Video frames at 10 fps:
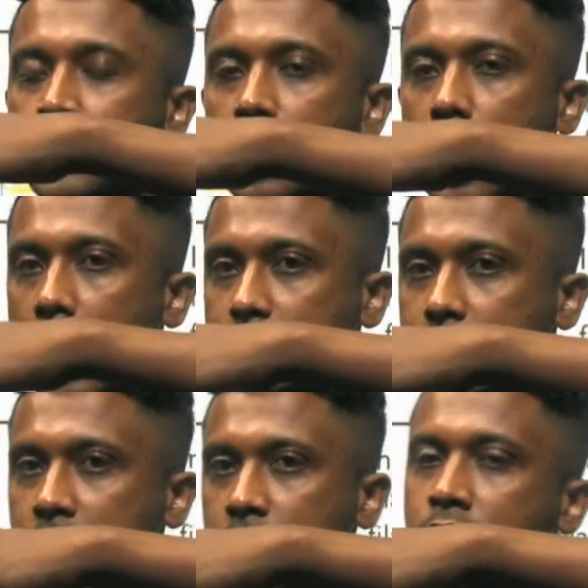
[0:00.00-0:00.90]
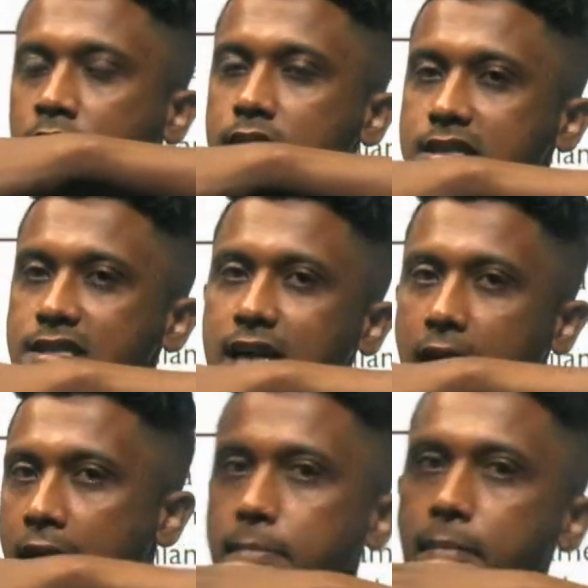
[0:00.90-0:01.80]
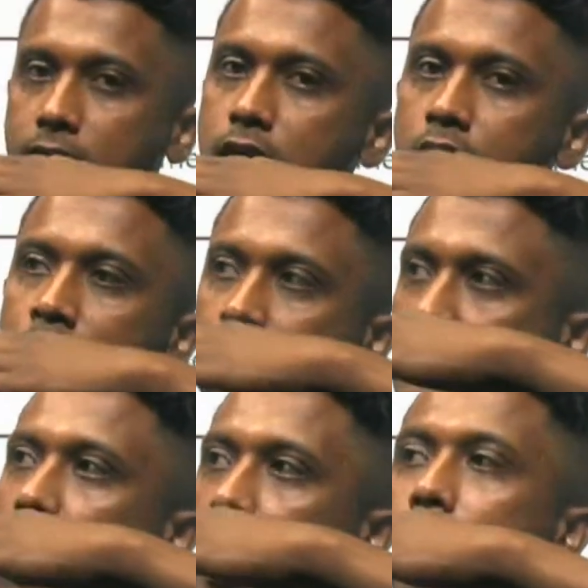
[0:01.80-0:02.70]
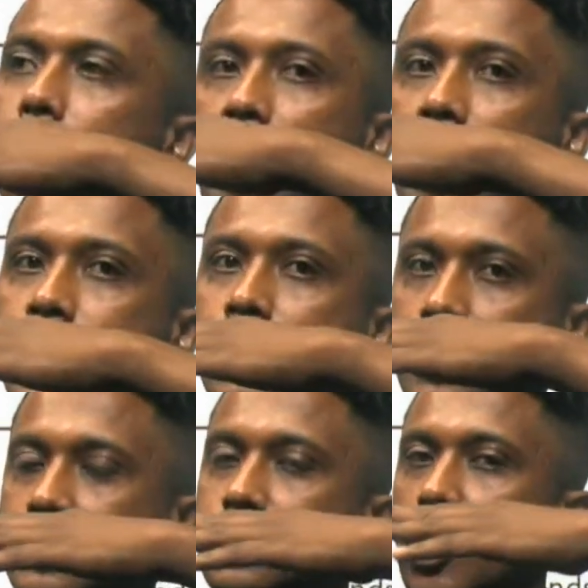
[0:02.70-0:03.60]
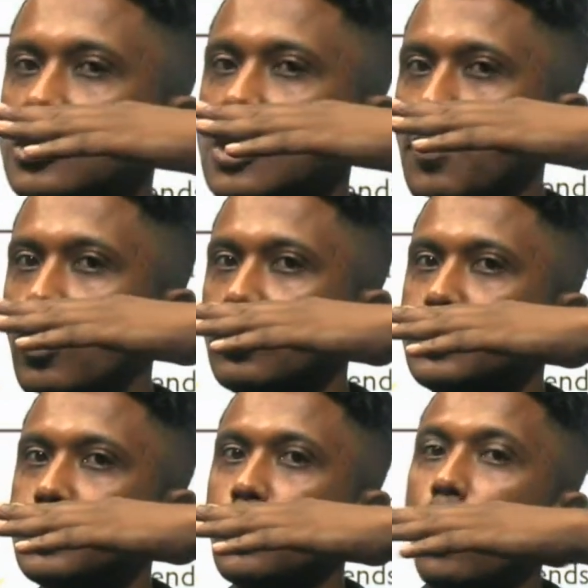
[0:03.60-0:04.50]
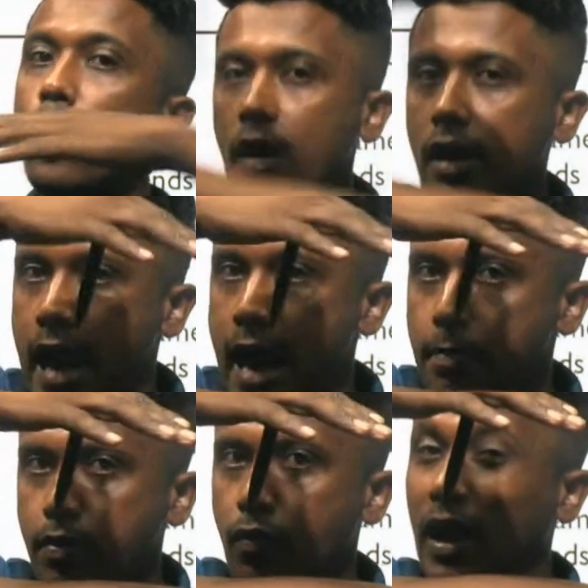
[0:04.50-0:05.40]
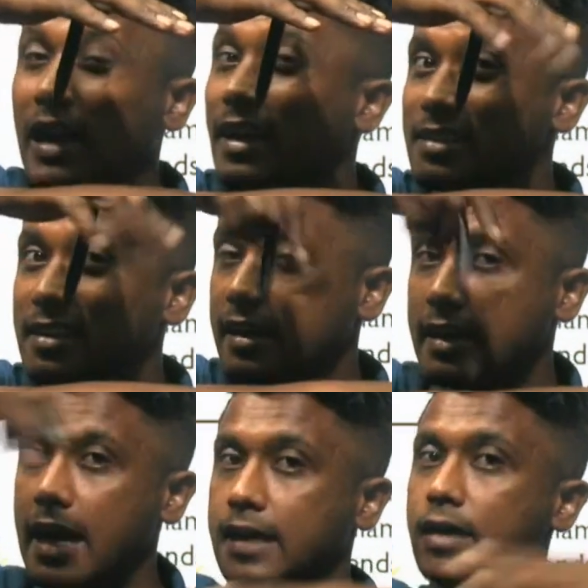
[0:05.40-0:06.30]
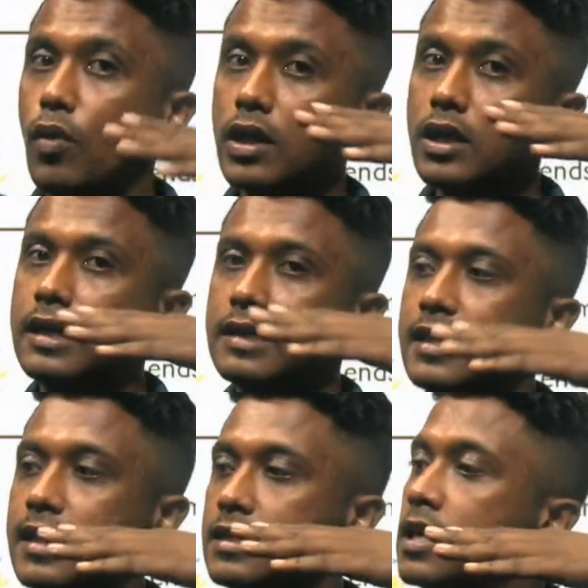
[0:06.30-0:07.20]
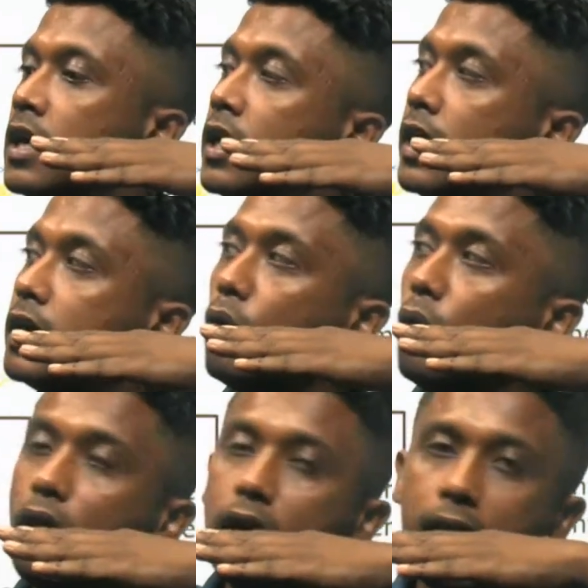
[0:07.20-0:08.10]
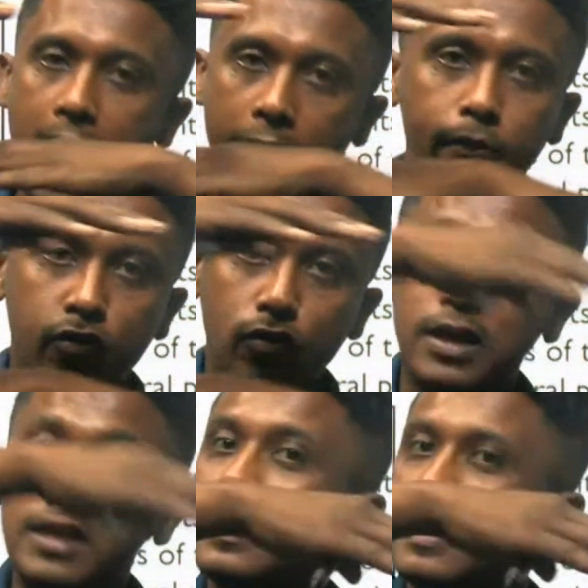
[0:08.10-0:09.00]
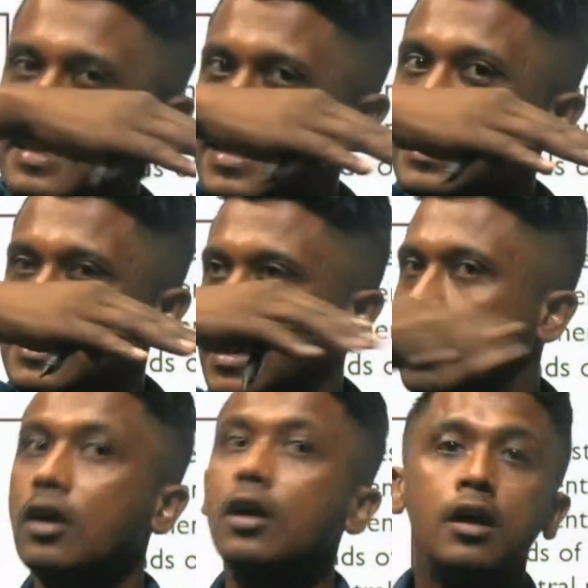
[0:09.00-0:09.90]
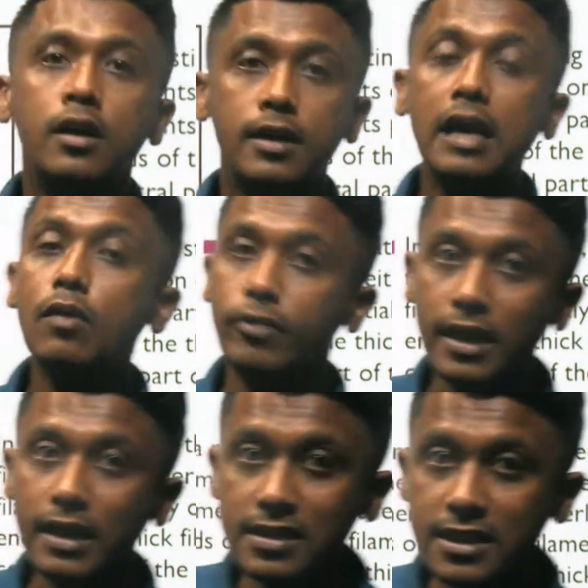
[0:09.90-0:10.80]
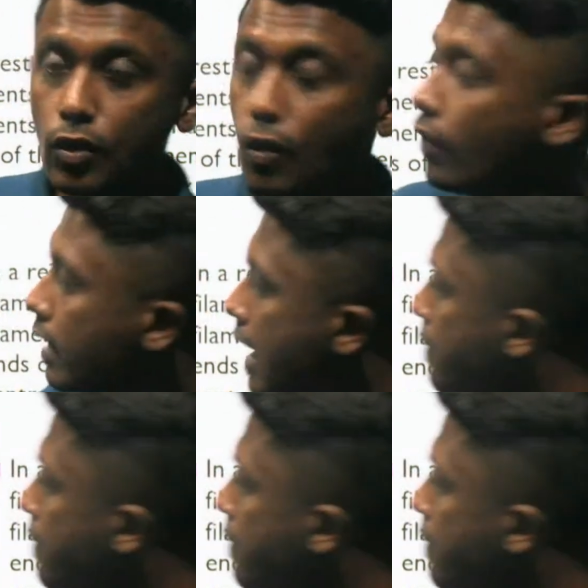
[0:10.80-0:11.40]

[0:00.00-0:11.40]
and then this is the I band. So the I band is not supposed to overlap while it is contracting. What it does is it overlaps in the resting state. Till where does it overlap?